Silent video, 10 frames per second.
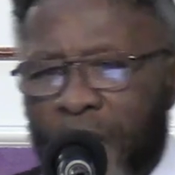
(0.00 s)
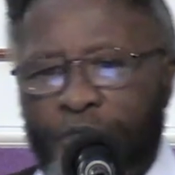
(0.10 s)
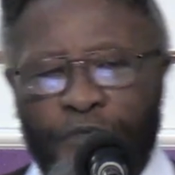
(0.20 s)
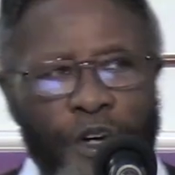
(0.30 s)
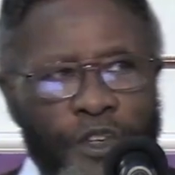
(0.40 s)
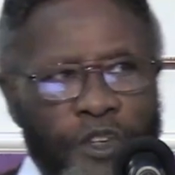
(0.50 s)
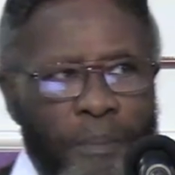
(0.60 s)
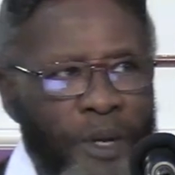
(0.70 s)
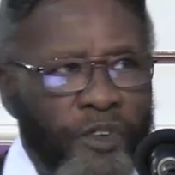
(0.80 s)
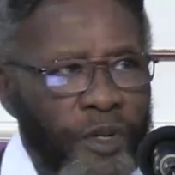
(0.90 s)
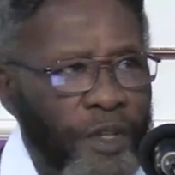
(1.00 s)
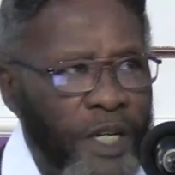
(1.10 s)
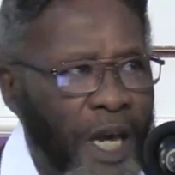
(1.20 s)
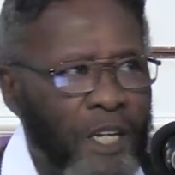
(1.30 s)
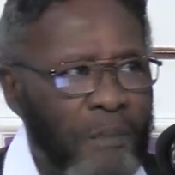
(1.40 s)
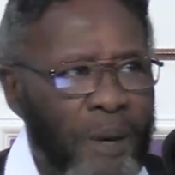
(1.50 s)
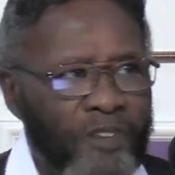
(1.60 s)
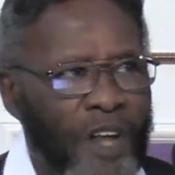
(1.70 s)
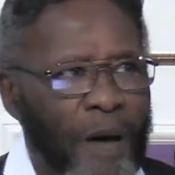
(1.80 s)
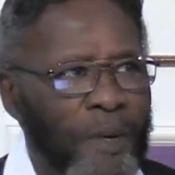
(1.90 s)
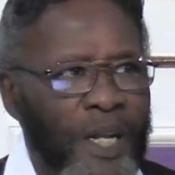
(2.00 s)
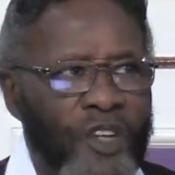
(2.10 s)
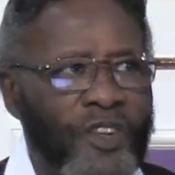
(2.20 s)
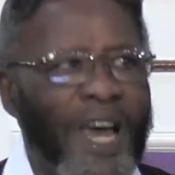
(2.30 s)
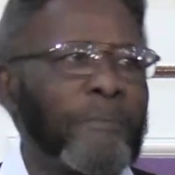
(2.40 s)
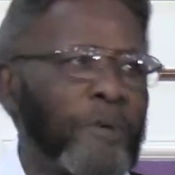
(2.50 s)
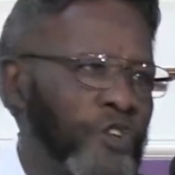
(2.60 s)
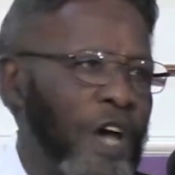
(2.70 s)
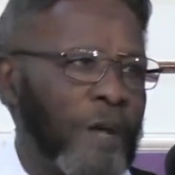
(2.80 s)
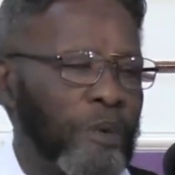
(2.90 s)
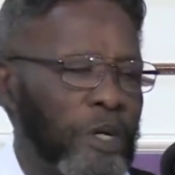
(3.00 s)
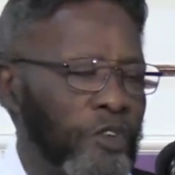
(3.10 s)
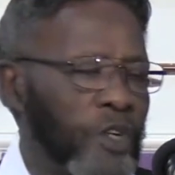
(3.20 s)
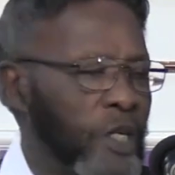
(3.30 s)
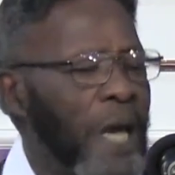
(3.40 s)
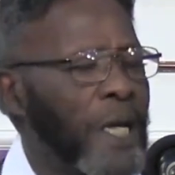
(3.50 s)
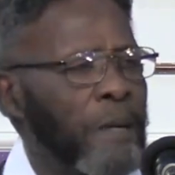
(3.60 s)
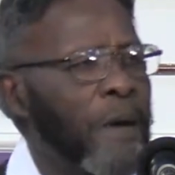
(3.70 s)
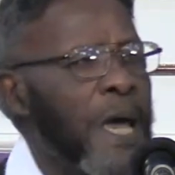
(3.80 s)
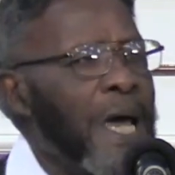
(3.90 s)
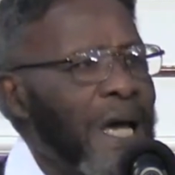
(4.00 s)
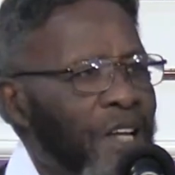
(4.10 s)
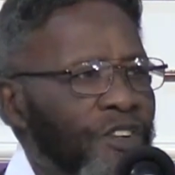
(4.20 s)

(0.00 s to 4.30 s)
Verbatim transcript: in his first dimension. The kingdom has not been established yet because the kingdom